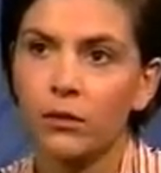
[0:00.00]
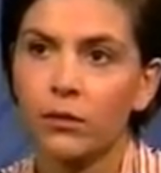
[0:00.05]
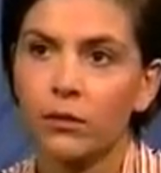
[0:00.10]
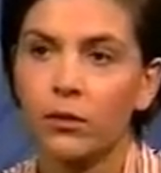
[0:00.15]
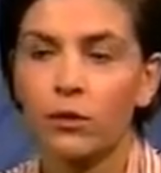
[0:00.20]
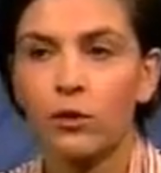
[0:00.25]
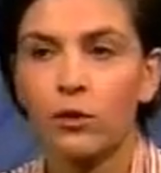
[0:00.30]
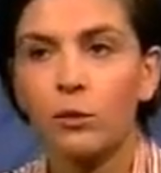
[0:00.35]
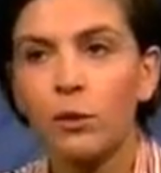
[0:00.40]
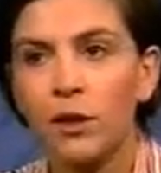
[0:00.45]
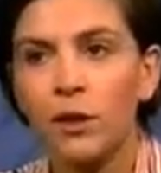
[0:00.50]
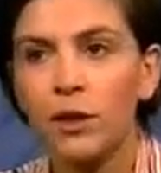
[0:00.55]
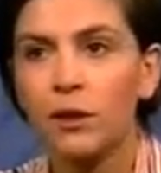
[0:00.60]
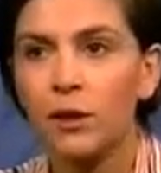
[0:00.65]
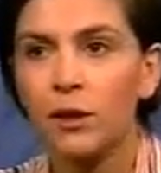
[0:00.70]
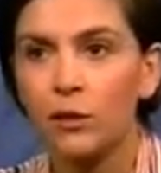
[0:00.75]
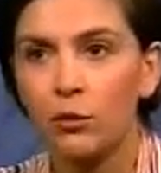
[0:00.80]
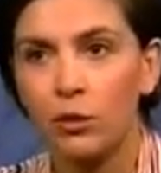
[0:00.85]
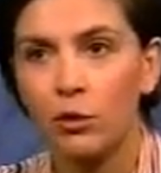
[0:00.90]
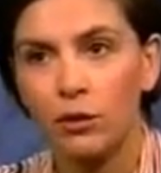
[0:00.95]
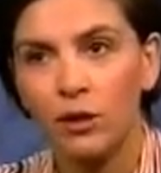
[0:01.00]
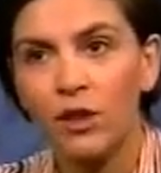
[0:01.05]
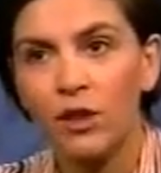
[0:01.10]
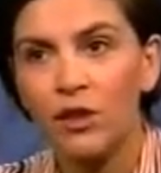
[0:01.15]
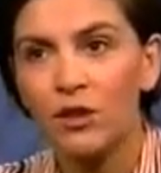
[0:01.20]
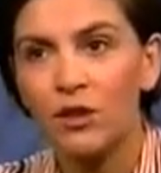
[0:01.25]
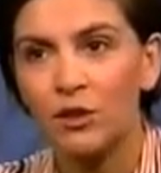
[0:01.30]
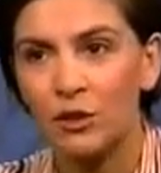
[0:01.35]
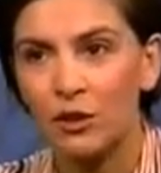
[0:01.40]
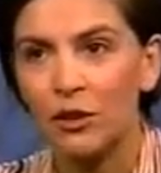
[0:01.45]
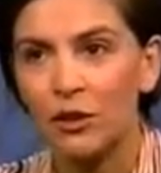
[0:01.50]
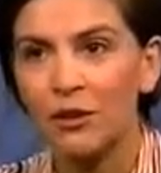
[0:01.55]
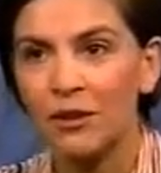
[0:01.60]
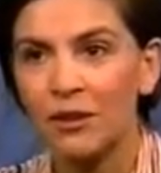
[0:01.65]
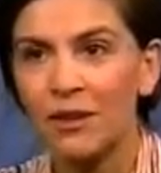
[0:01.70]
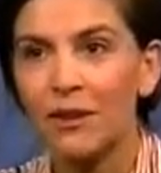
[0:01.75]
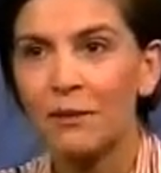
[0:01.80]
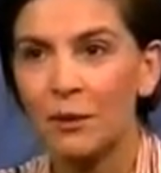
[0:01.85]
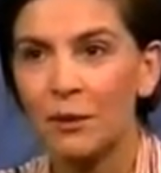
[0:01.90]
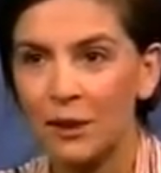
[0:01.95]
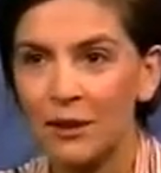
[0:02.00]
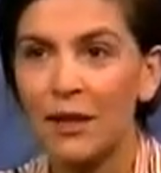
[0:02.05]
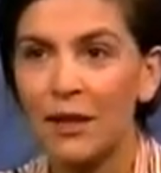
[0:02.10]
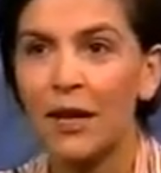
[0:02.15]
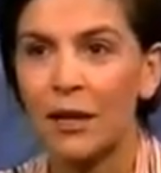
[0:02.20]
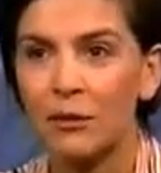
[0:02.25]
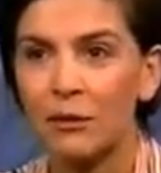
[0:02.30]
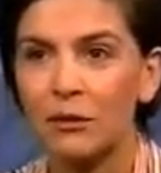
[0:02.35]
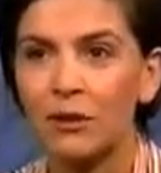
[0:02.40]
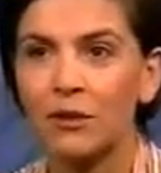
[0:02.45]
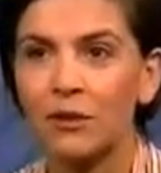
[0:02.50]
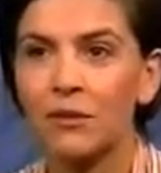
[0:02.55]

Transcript: Doesn't mean it was easier, but it helped.